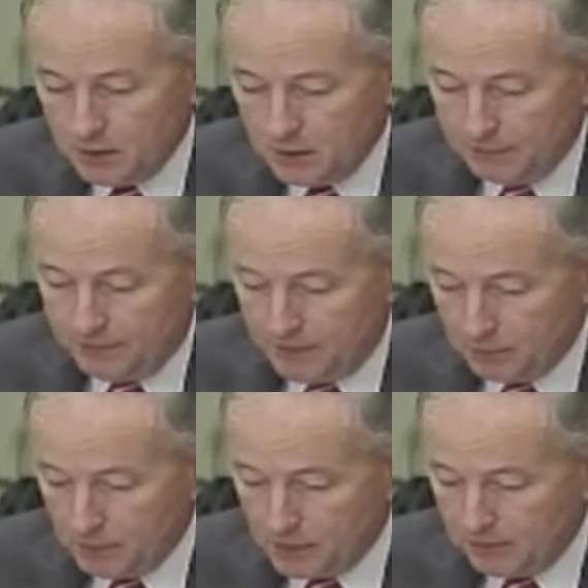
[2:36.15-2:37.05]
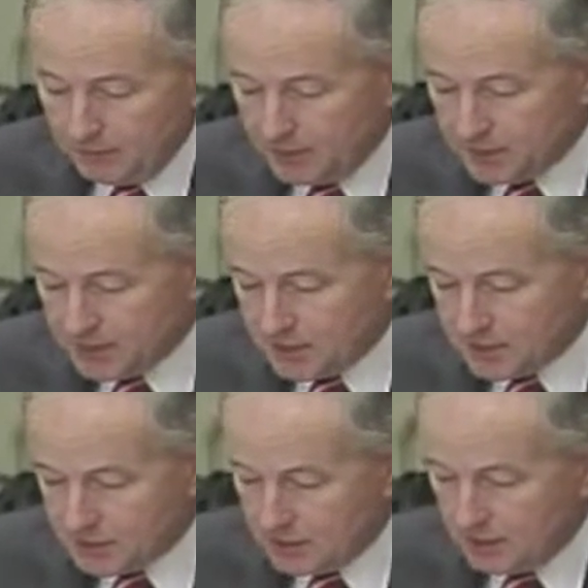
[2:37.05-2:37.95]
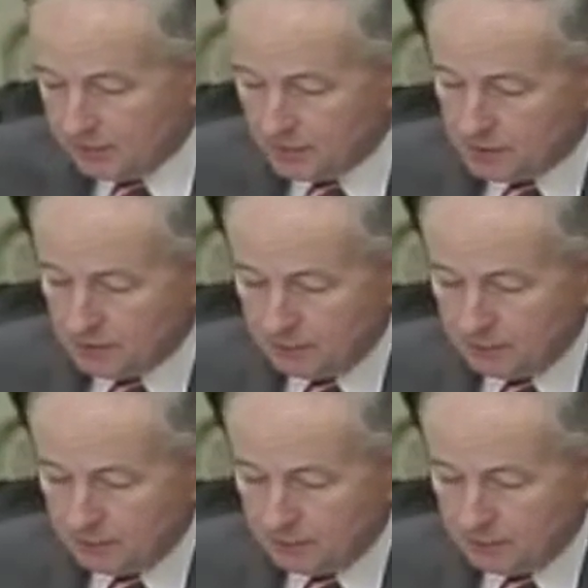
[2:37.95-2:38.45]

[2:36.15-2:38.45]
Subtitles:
The federal government assists the efforts of the